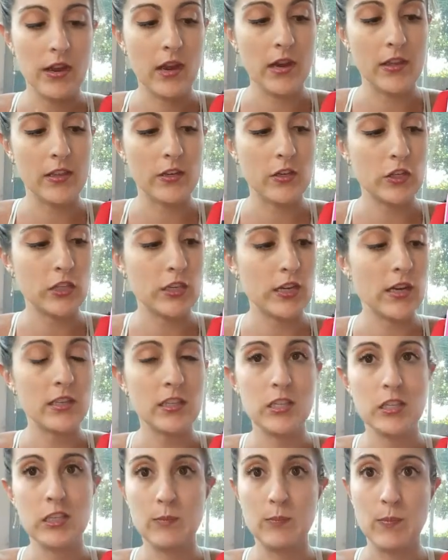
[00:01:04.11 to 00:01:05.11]
there and then she
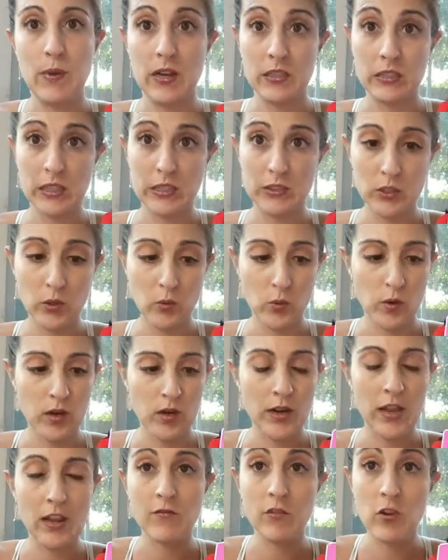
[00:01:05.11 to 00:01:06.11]
can spell out the
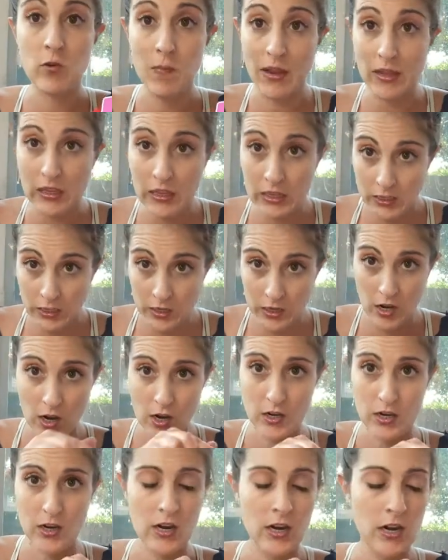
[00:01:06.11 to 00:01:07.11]
word. And for my
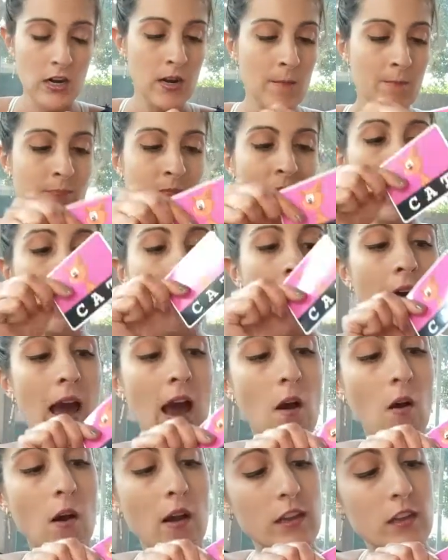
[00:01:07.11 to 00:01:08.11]
kindergartner,
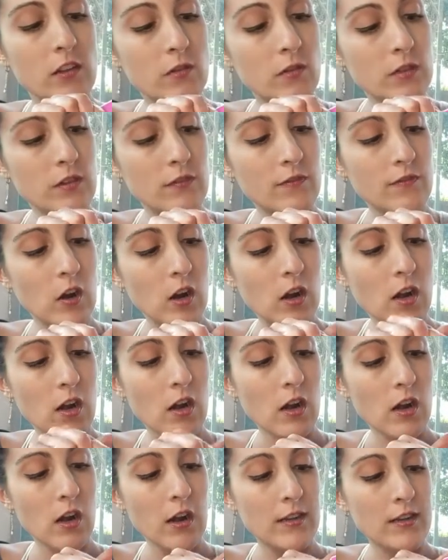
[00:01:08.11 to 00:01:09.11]
how I can use it for
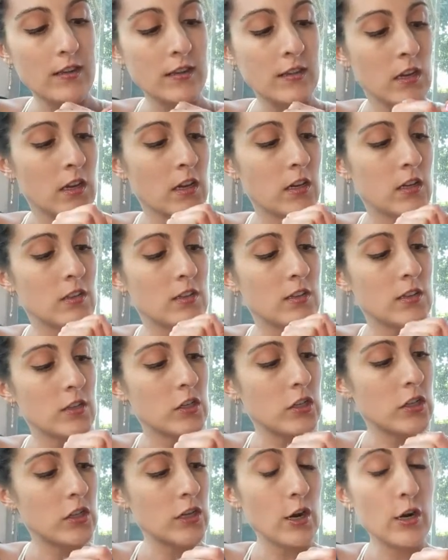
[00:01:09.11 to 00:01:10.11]
her is
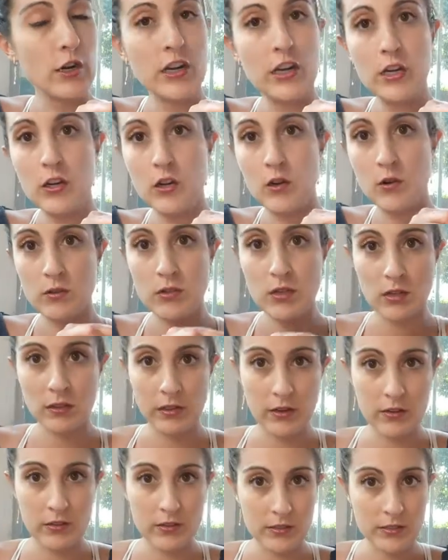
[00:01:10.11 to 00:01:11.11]
since she already knows her
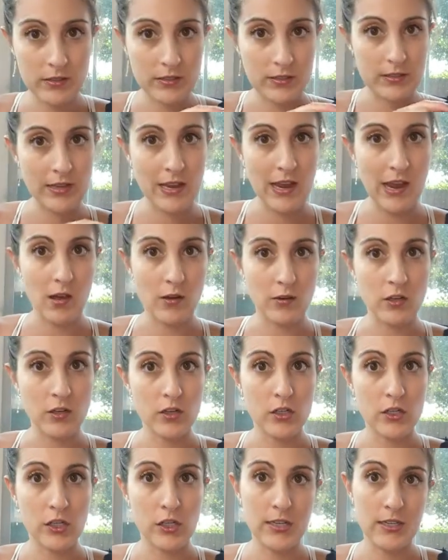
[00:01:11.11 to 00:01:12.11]
letters and the sound,
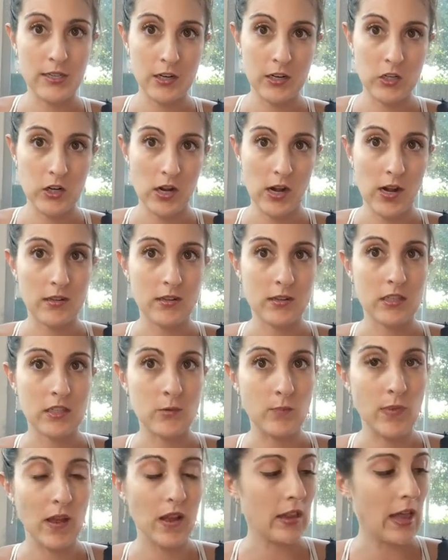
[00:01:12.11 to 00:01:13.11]
she's gonna try and
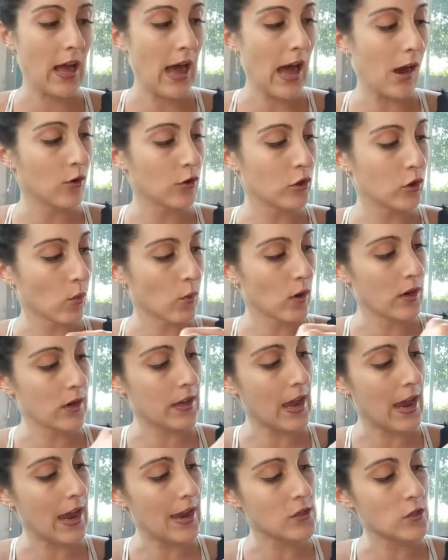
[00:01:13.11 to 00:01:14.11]
spell out the word
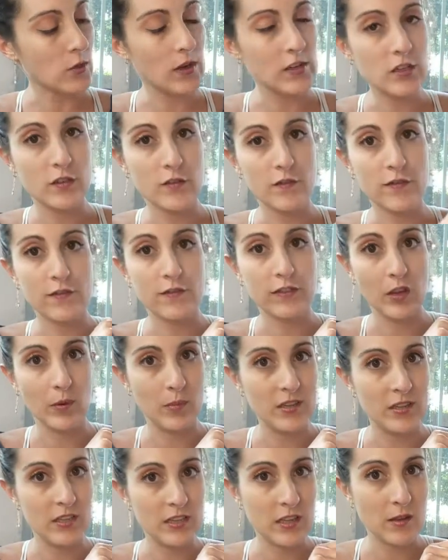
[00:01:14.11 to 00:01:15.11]
cat. So I just
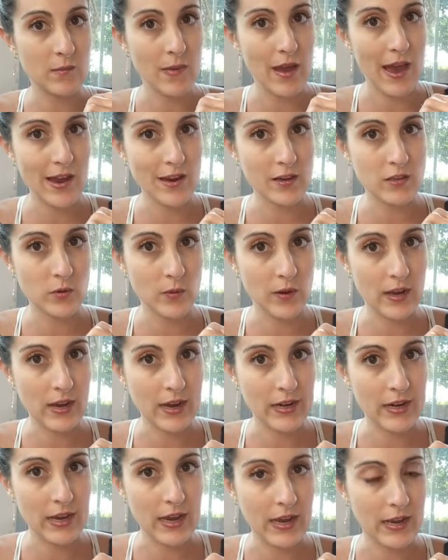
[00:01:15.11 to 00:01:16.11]
flip it to the back so it
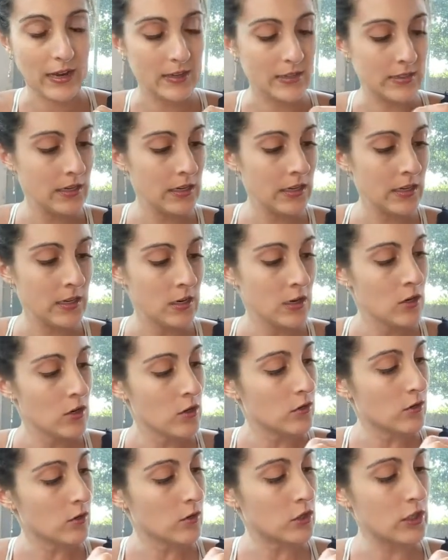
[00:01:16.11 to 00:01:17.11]
kind of hides it.
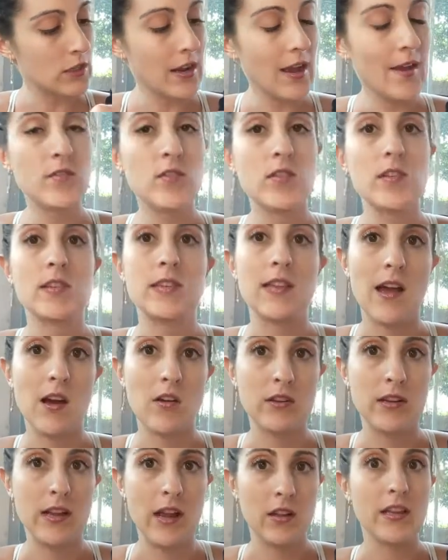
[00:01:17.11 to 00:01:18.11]
So she'd have to
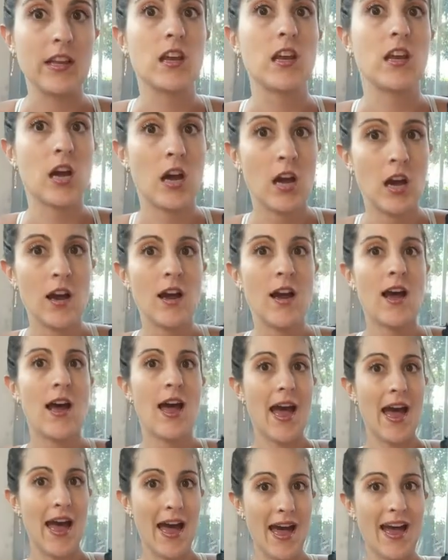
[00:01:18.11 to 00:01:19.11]
sound it out like
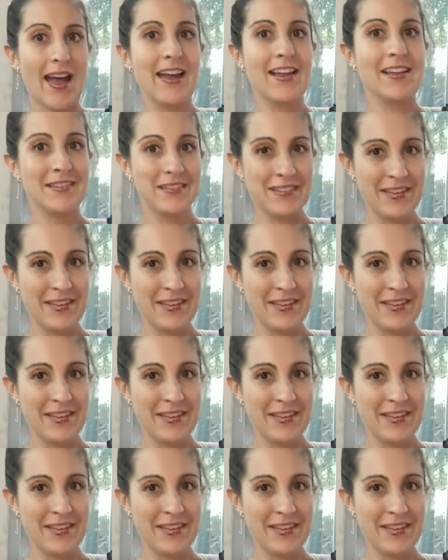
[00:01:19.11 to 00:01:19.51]
at